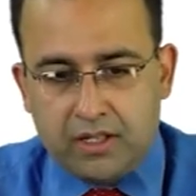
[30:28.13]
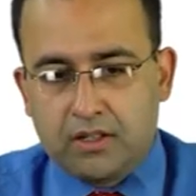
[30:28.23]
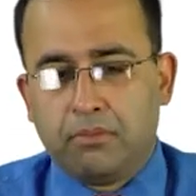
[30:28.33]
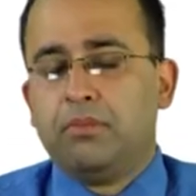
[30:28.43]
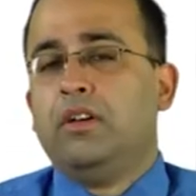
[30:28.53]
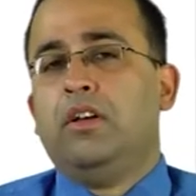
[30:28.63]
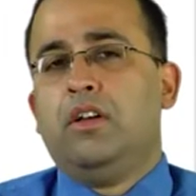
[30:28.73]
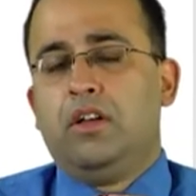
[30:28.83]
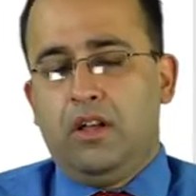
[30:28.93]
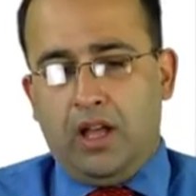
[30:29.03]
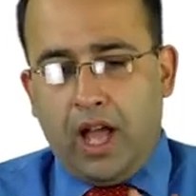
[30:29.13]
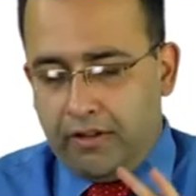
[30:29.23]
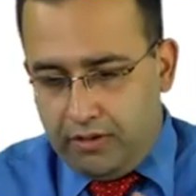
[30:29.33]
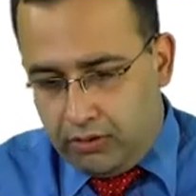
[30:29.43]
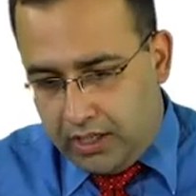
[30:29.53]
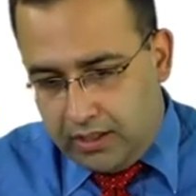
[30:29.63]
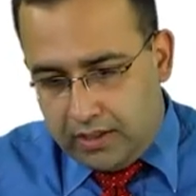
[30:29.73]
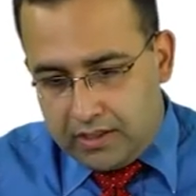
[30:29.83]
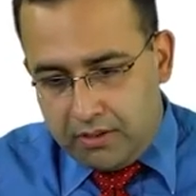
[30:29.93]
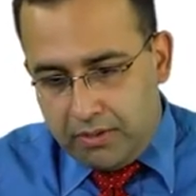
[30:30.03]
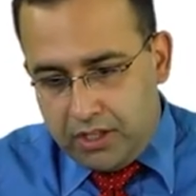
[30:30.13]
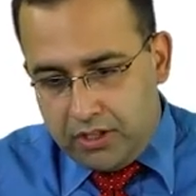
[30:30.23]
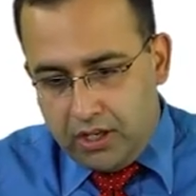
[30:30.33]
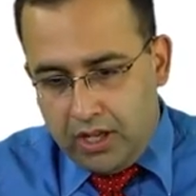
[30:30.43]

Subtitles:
this up, have a look at this image